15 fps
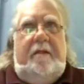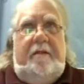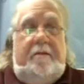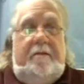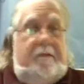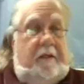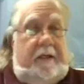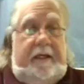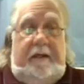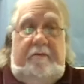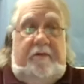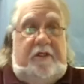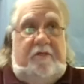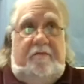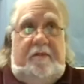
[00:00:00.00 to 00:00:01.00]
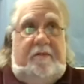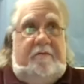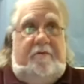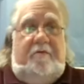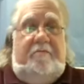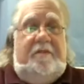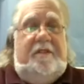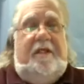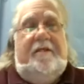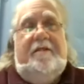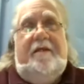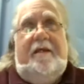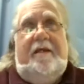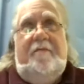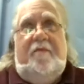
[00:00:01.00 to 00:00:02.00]
The language there was
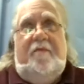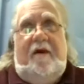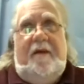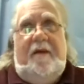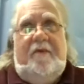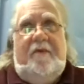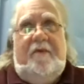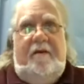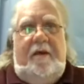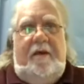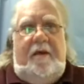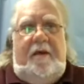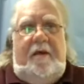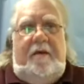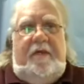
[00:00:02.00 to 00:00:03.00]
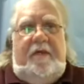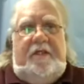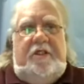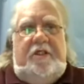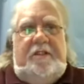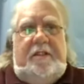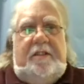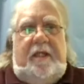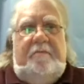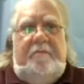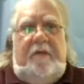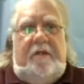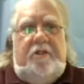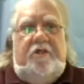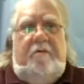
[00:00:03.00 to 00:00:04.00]
nothing improper, But she says, I'm
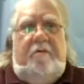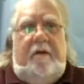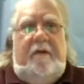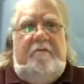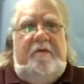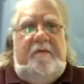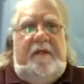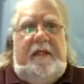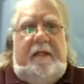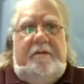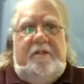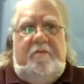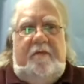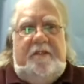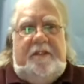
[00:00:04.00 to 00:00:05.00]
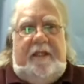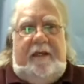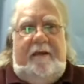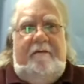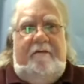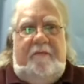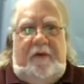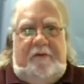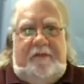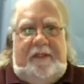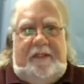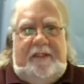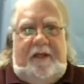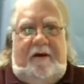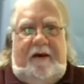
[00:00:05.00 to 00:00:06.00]
not sure everybody else wants to hear about
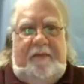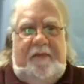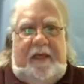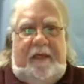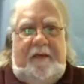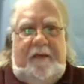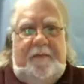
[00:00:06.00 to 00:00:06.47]
this topic.